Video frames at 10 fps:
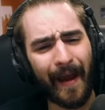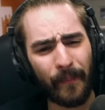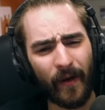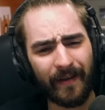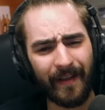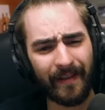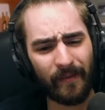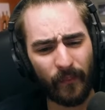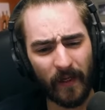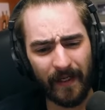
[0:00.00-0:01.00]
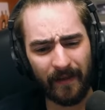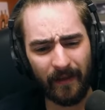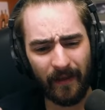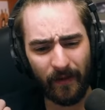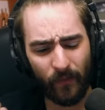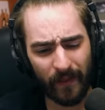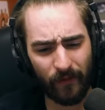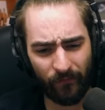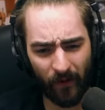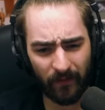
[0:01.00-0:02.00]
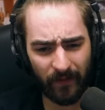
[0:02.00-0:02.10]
part that they put in the, when you voted?